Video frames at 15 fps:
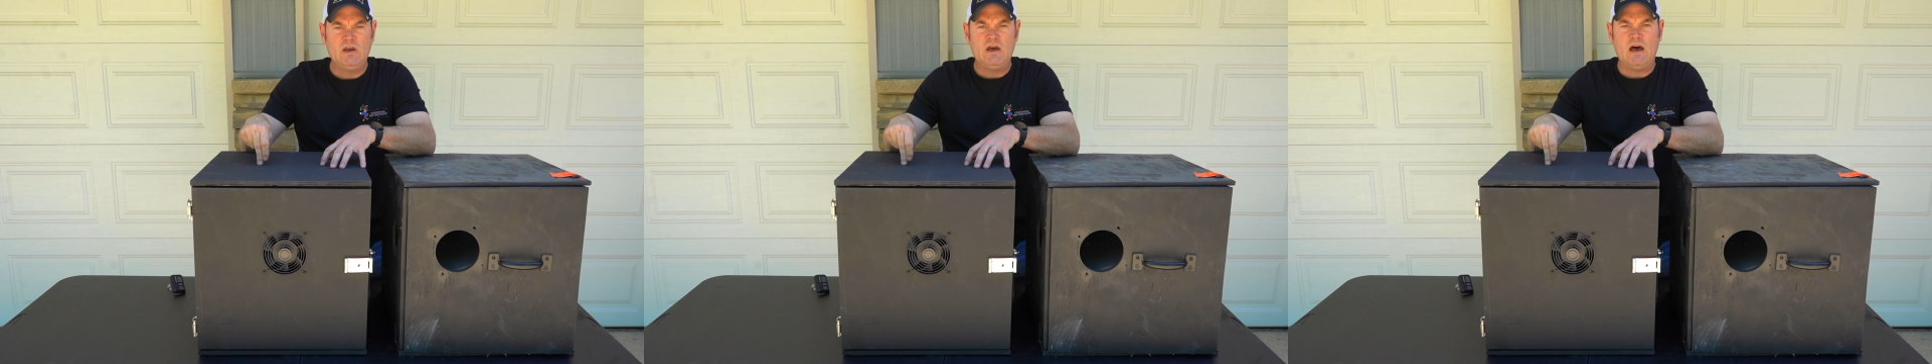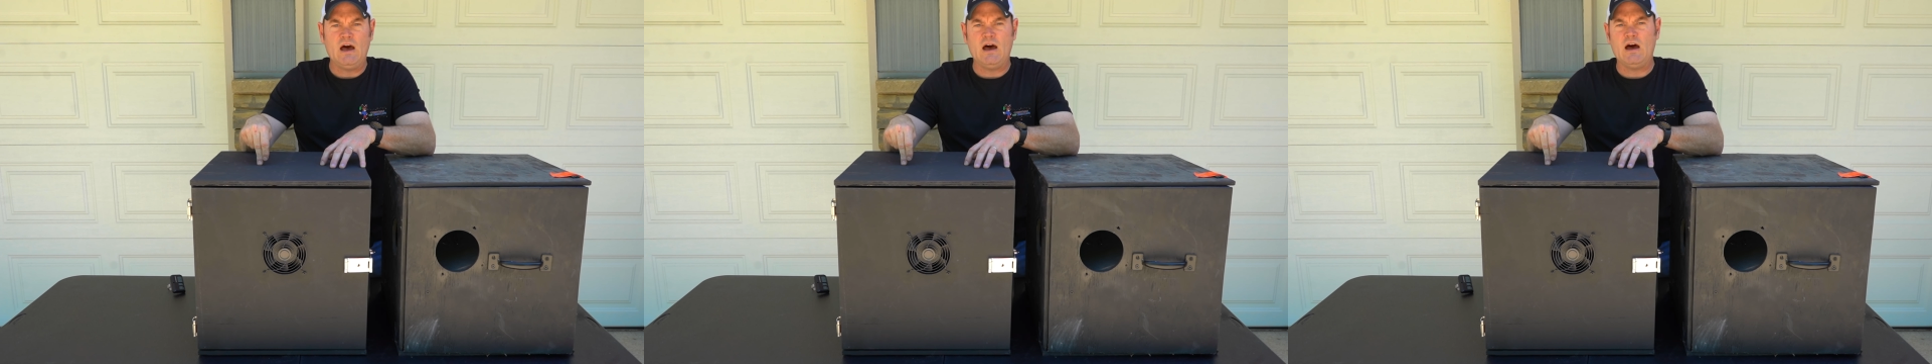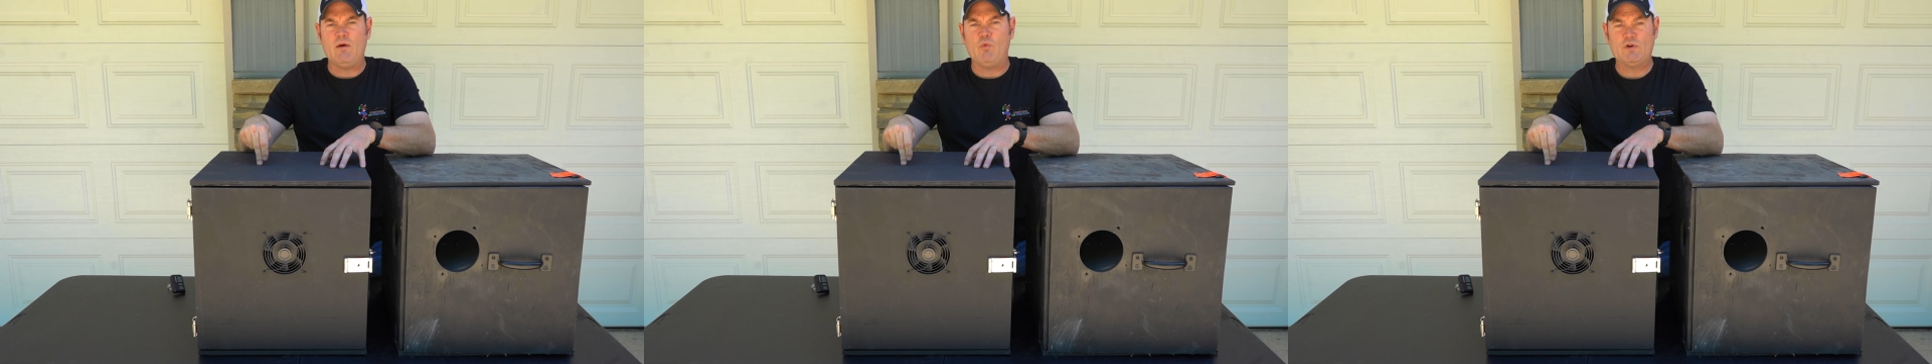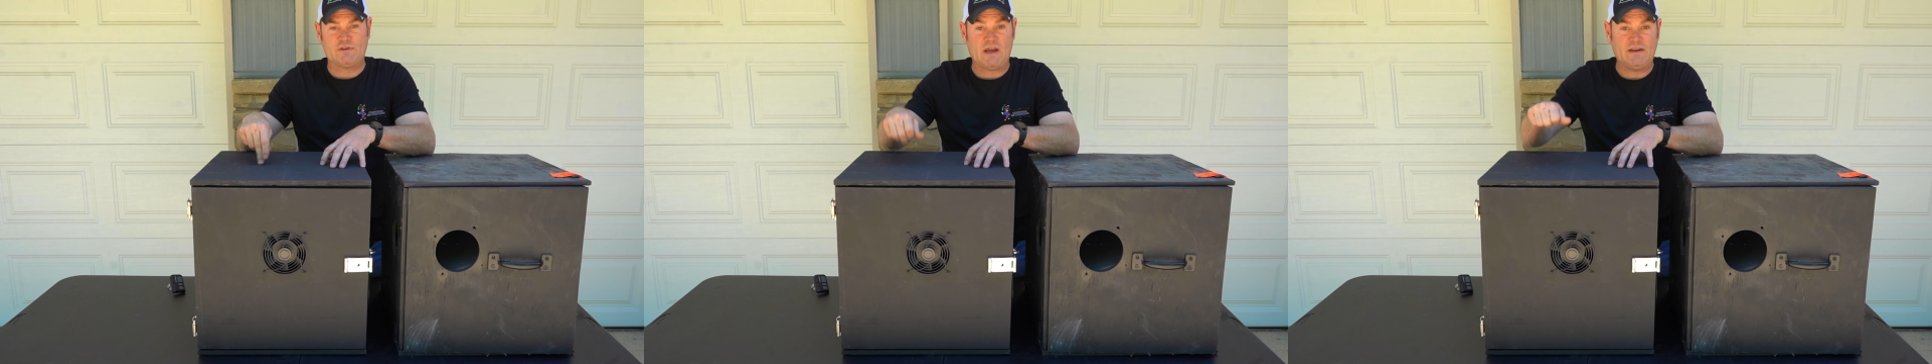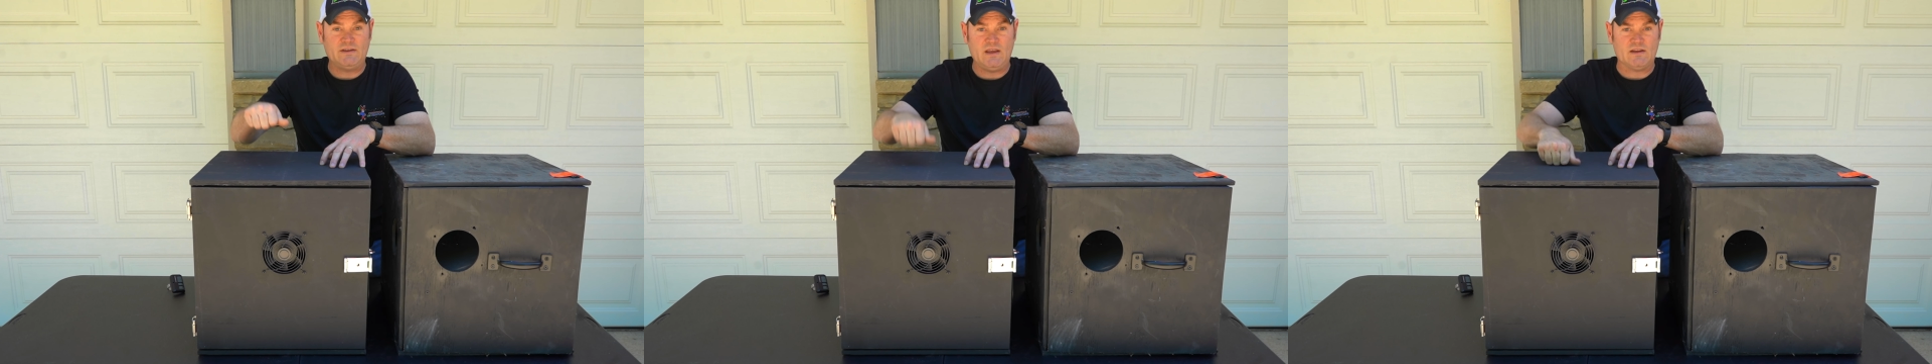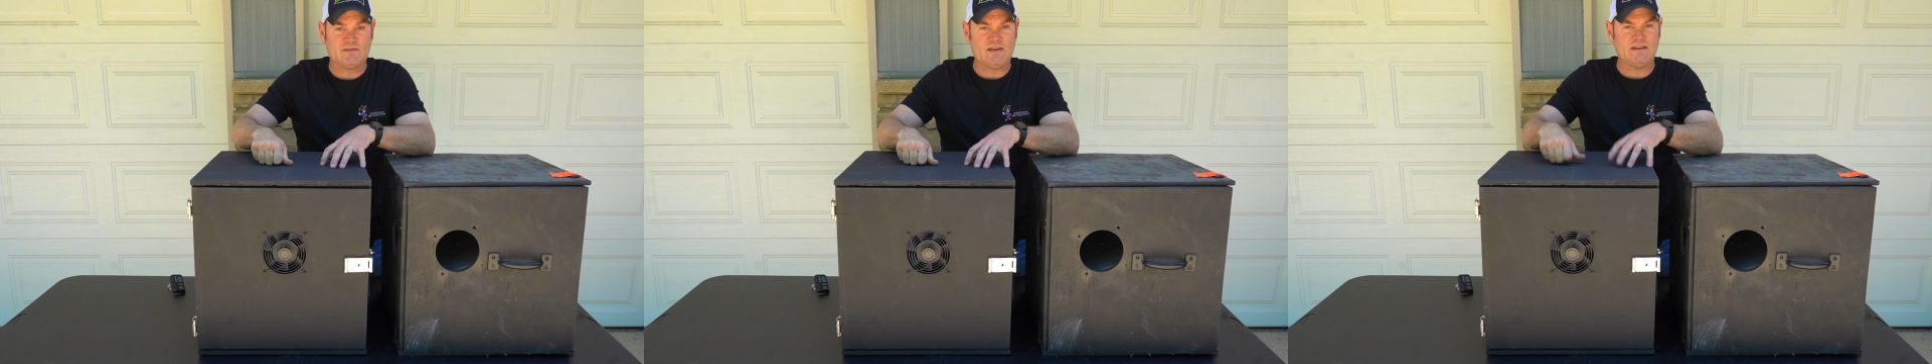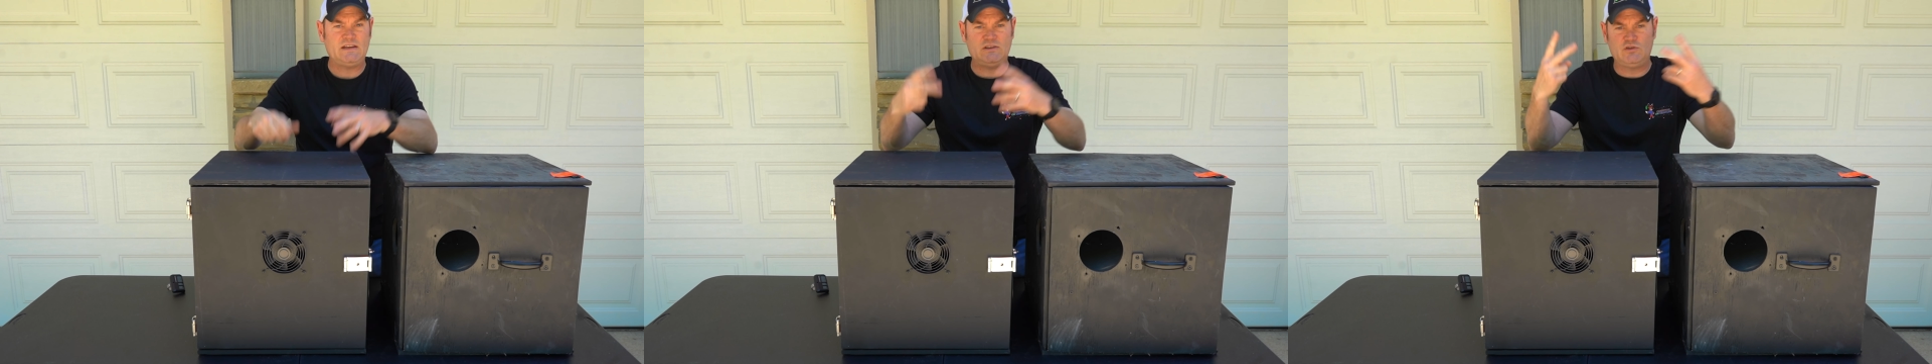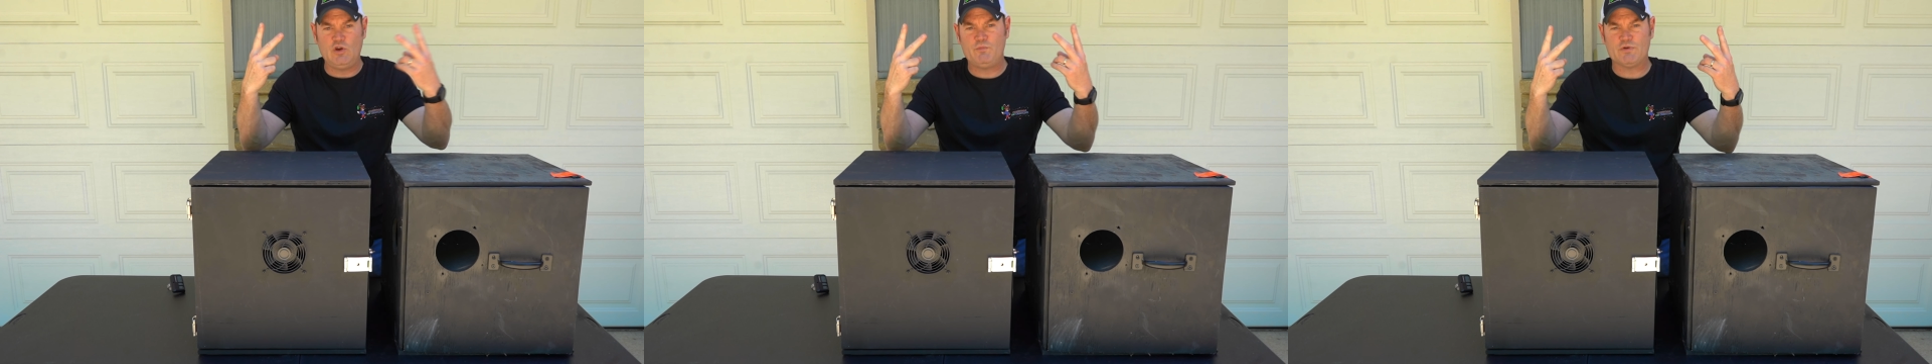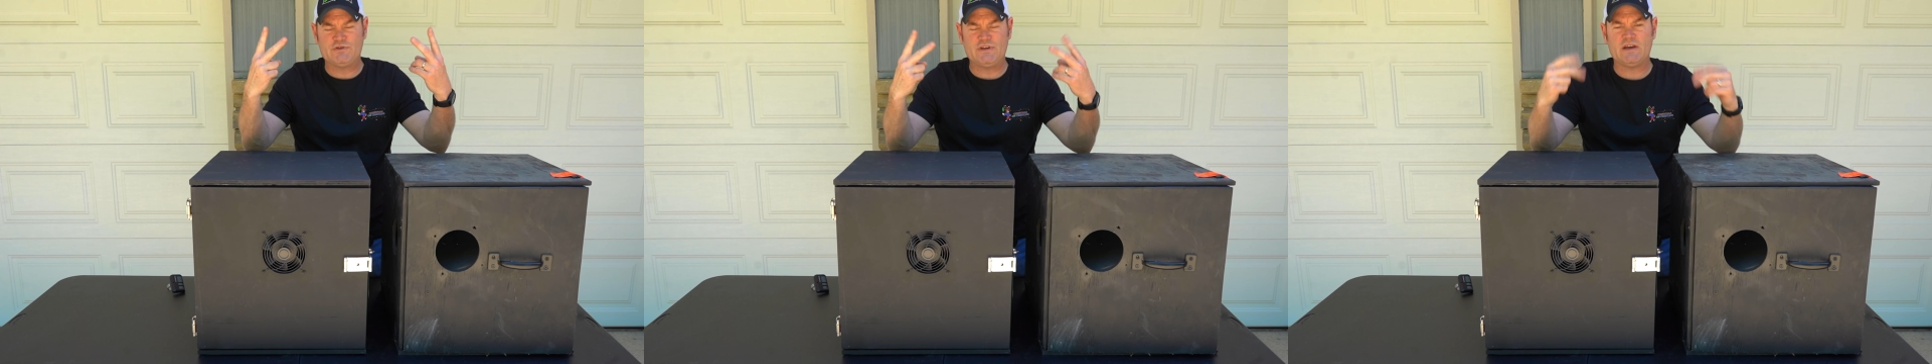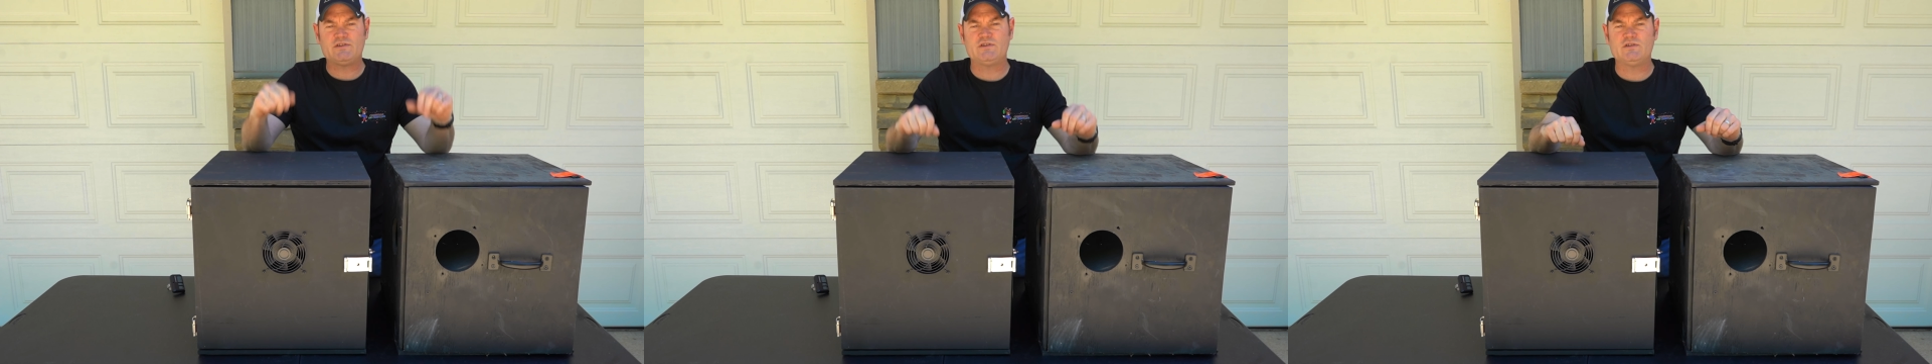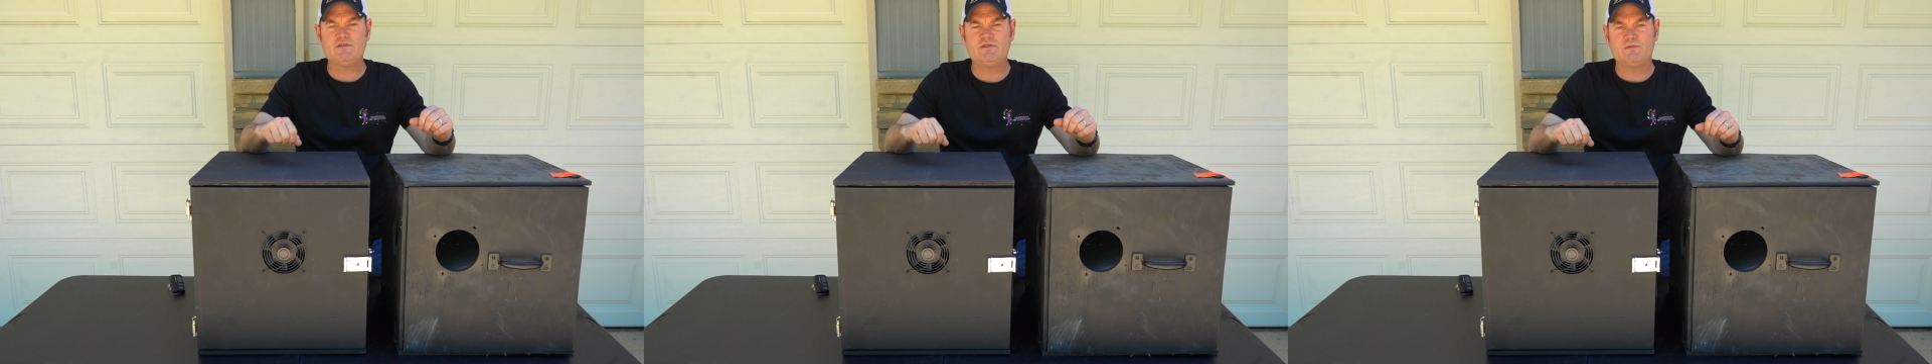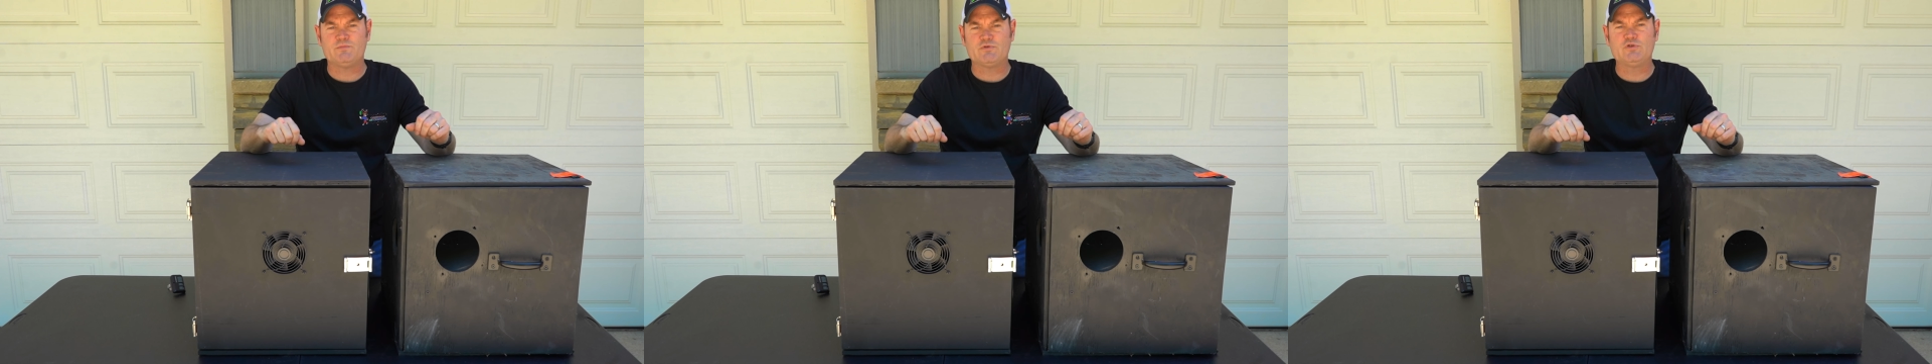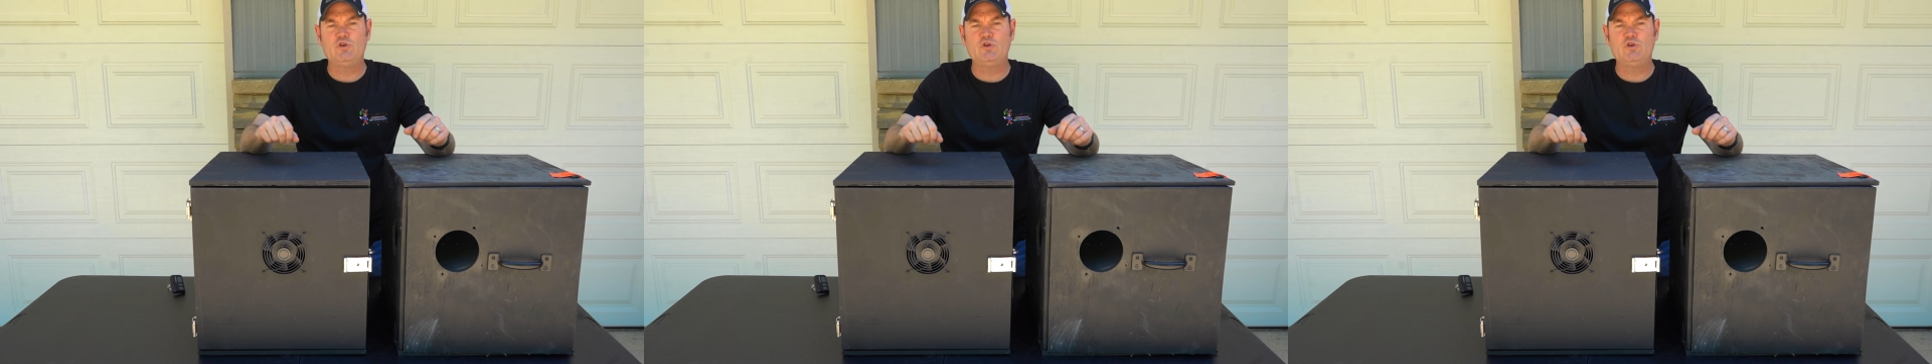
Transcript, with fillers: Uh, which I did. So I need two projectors,